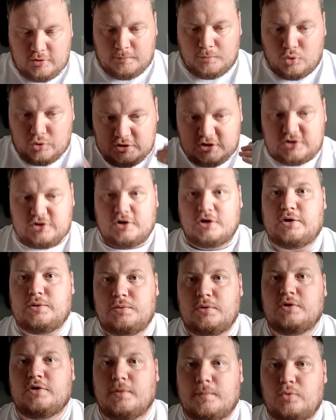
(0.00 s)
The more you
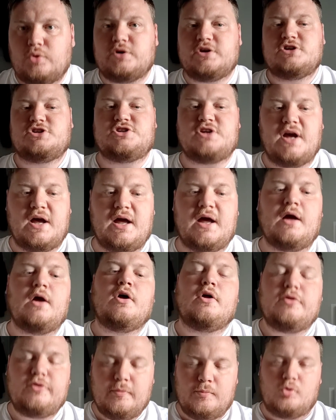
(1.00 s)
do, the more you
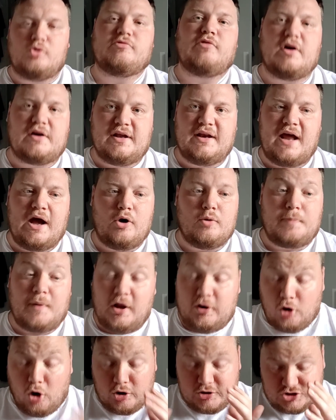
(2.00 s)
share, the more I can
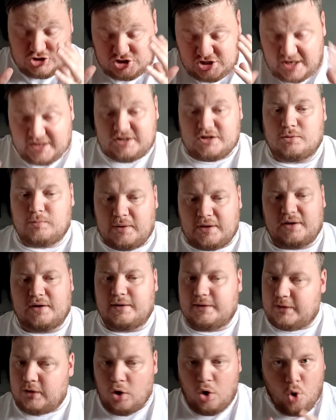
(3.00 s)
help. And I
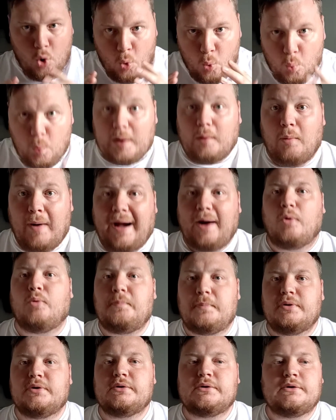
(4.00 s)
genuinely will
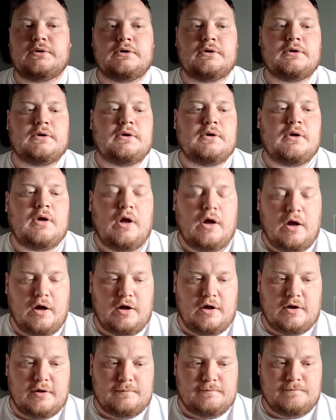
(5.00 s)
help.
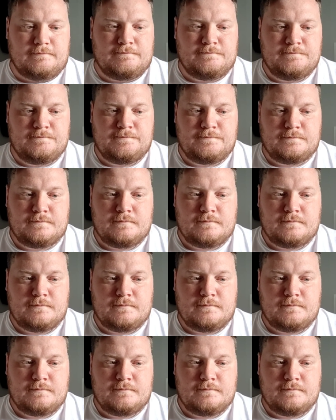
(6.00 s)
My